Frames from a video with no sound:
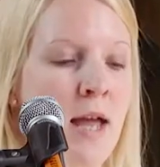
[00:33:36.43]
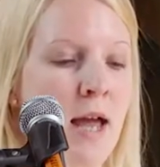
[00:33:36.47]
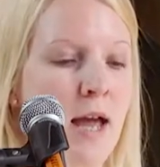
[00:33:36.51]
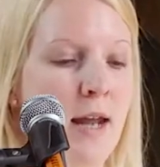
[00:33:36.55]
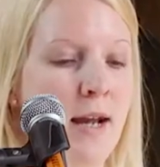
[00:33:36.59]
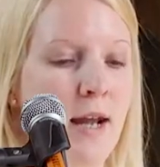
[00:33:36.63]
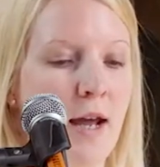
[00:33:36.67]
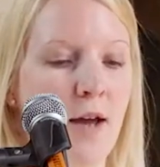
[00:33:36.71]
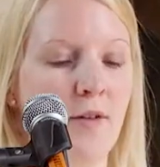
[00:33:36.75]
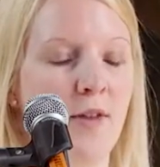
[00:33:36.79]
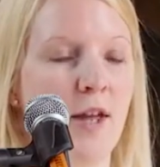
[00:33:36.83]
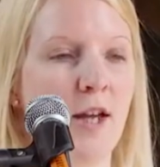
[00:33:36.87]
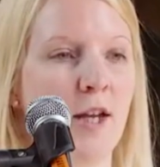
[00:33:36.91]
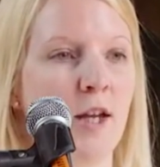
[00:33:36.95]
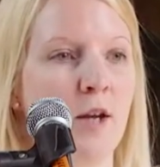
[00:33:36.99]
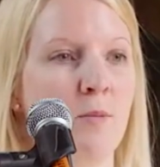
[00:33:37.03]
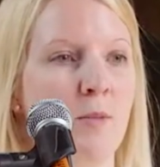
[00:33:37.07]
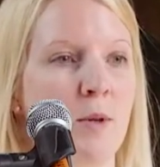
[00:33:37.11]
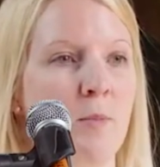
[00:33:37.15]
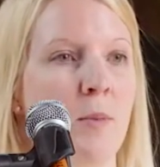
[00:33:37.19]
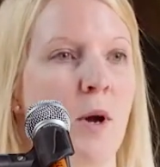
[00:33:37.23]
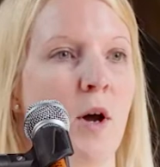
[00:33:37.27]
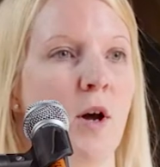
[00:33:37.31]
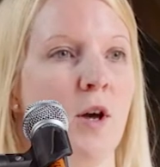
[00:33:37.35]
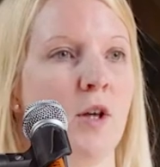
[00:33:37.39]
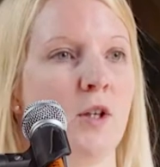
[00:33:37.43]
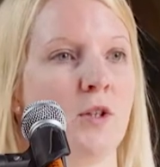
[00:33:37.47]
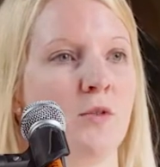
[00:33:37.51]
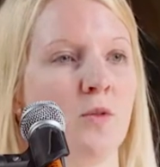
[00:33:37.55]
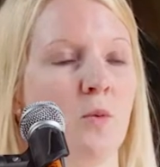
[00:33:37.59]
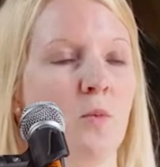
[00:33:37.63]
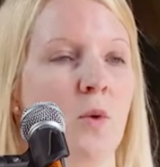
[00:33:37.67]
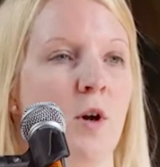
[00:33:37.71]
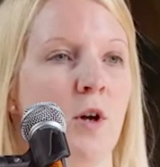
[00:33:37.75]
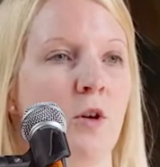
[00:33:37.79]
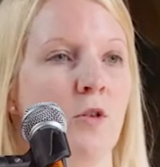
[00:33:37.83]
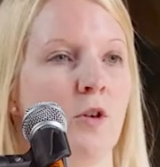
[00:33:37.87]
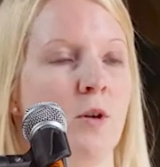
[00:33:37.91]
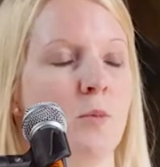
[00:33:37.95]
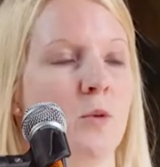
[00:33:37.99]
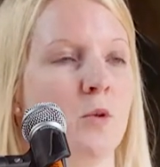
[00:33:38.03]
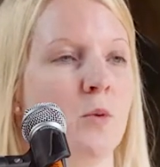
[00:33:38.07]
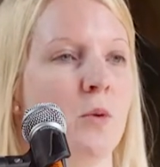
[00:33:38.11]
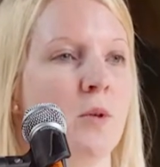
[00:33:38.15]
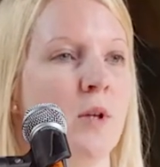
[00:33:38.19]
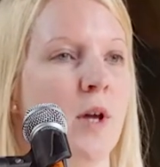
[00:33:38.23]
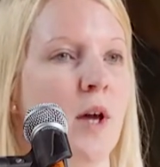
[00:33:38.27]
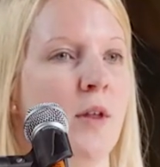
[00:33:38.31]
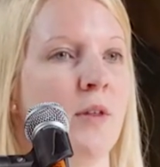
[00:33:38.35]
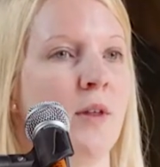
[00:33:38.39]
and how that can be passed from one group
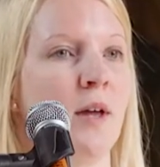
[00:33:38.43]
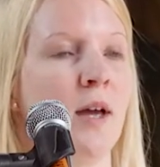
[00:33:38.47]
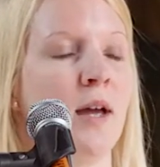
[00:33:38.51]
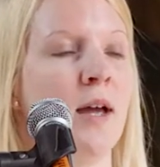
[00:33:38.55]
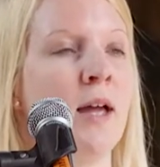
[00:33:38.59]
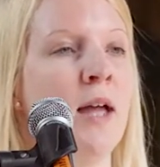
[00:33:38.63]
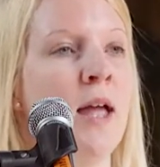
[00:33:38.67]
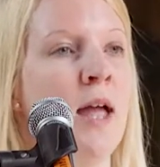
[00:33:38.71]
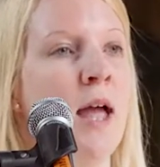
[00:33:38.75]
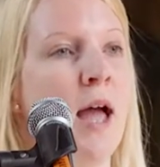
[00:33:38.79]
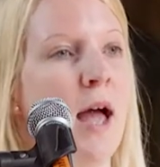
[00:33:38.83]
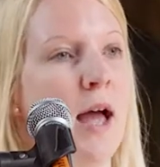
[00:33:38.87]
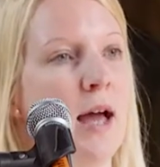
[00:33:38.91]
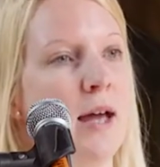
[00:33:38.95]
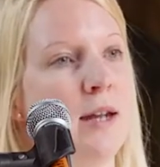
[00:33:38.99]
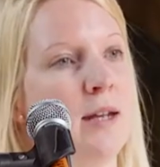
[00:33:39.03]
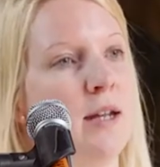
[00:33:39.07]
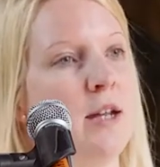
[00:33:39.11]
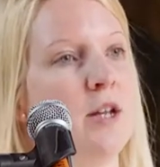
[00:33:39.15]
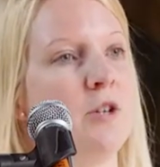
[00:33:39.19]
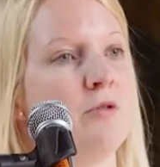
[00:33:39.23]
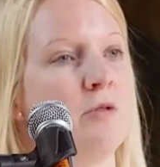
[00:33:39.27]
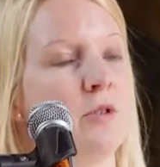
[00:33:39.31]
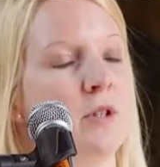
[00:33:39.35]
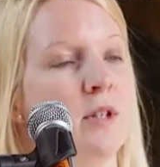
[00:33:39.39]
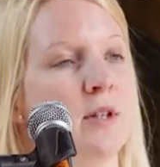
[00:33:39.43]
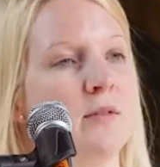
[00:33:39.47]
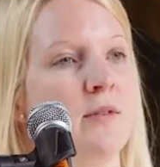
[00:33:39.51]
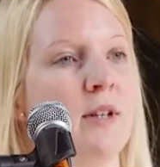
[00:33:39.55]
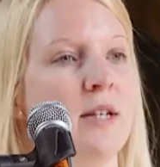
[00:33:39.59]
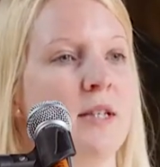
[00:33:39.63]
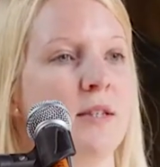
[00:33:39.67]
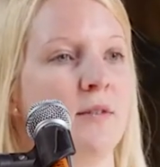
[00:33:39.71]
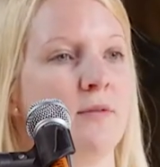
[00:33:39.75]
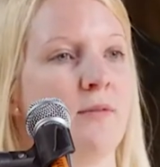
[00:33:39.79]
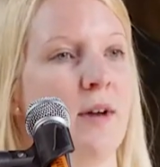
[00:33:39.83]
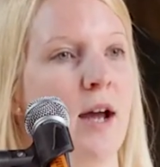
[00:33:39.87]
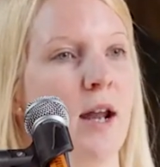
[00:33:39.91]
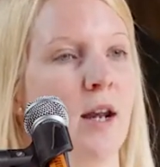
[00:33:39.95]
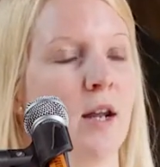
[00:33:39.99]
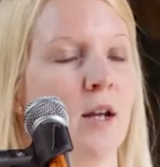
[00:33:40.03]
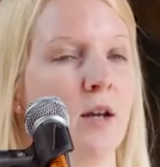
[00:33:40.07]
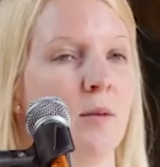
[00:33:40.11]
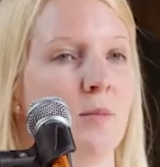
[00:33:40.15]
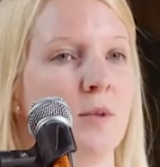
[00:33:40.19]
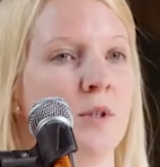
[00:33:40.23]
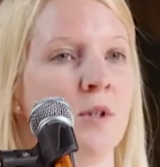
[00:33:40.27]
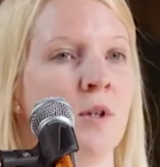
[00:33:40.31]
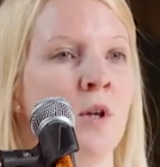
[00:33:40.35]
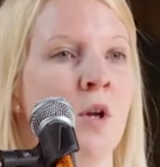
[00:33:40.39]
to another and iteratively
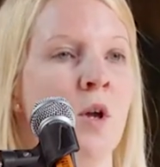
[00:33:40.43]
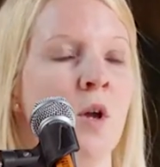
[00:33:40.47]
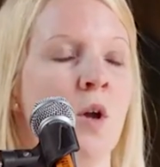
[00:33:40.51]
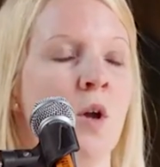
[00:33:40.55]
developed,